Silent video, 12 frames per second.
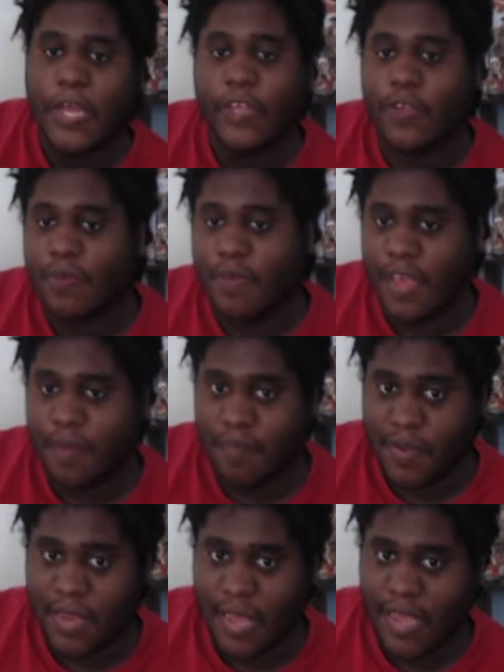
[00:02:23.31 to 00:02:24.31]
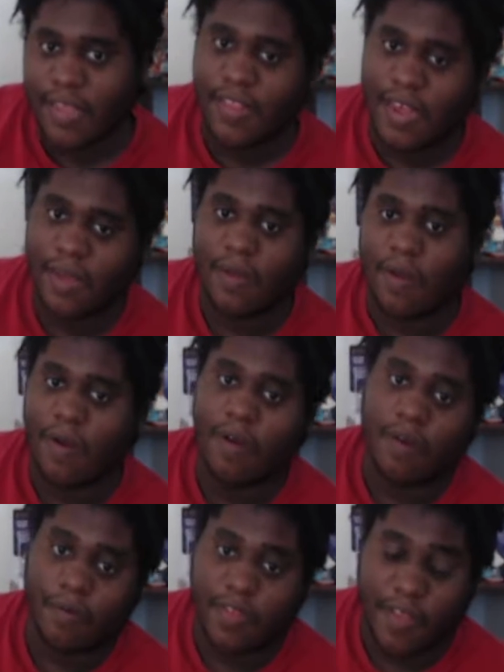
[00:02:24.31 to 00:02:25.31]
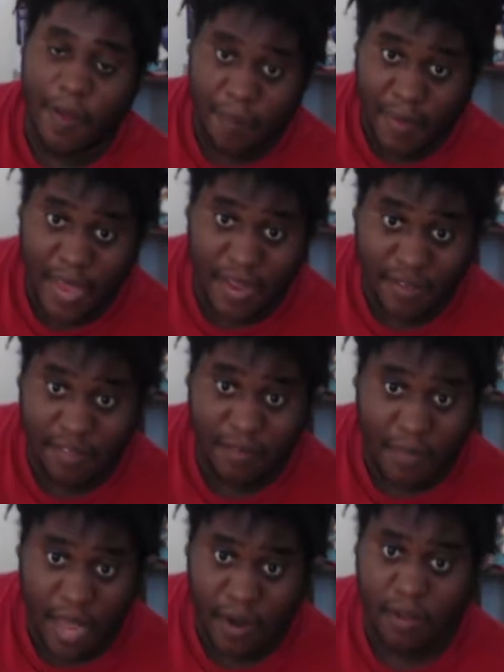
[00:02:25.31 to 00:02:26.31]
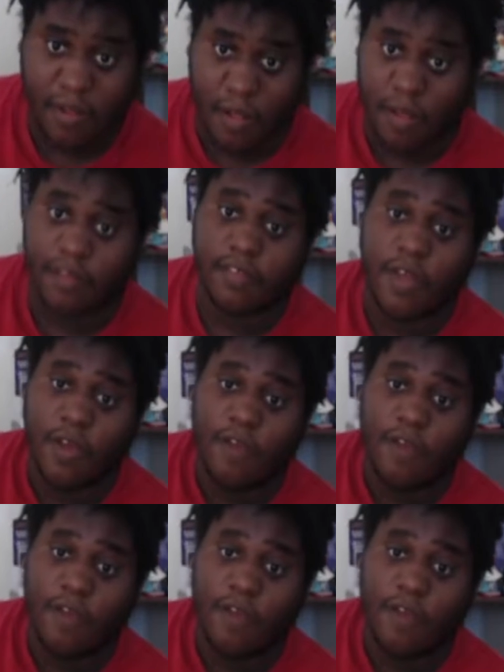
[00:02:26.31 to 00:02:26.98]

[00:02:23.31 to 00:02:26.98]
You may play that card without paying its mana cost